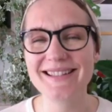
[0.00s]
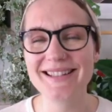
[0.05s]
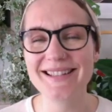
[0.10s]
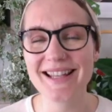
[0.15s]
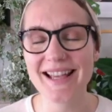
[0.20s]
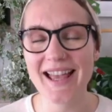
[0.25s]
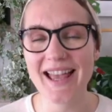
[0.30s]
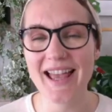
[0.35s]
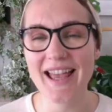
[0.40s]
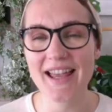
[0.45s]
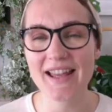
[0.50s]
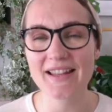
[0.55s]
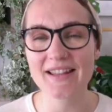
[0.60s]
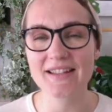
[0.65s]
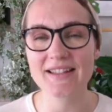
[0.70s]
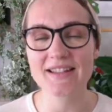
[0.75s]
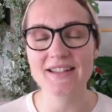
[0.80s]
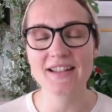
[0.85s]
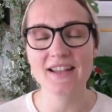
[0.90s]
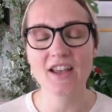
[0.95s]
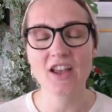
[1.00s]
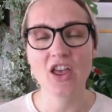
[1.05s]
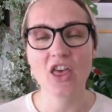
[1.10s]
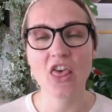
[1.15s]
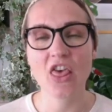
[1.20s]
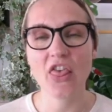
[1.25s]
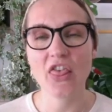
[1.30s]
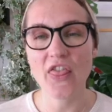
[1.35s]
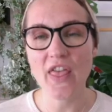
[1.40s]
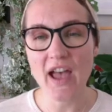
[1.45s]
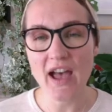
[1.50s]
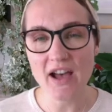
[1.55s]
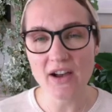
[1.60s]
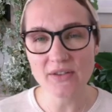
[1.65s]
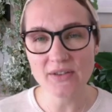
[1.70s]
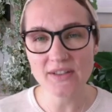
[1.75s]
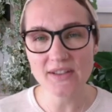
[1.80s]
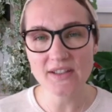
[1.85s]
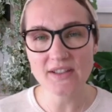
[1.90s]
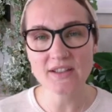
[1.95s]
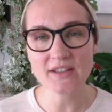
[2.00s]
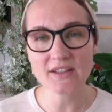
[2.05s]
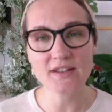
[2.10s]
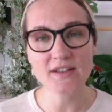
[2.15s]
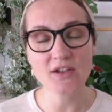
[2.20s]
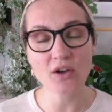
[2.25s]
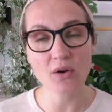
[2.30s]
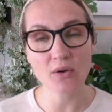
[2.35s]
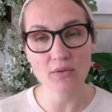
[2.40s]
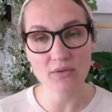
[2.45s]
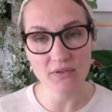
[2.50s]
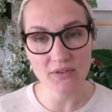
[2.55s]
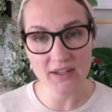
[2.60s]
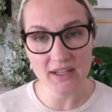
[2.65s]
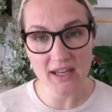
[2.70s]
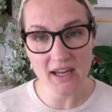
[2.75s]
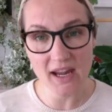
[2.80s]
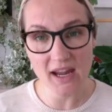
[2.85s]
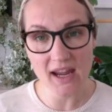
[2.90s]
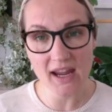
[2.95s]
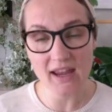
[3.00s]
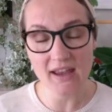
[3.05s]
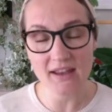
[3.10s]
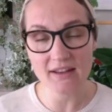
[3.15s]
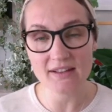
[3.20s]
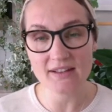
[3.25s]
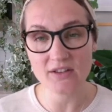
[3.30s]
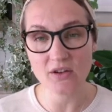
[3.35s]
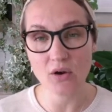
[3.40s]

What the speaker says: intense thousands of years